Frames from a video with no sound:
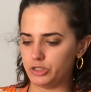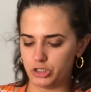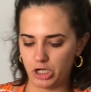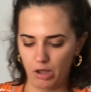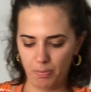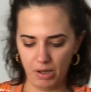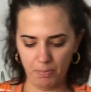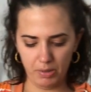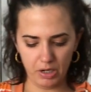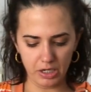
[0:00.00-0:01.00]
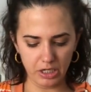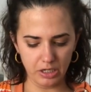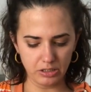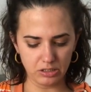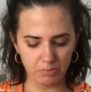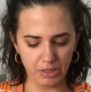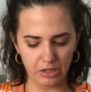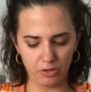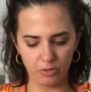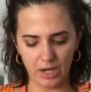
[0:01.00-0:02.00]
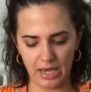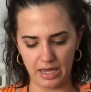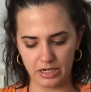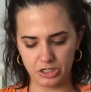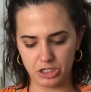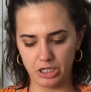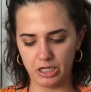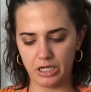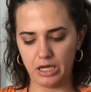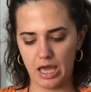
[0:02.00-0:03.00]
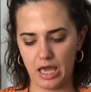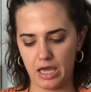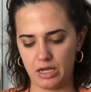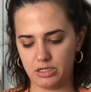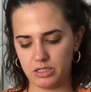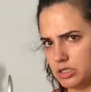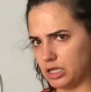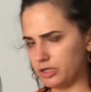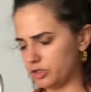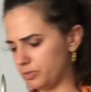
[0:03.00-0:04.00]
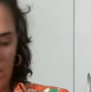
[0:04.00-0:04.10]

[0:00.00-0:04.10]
chop up onion, tomato, and chili, and cilantro.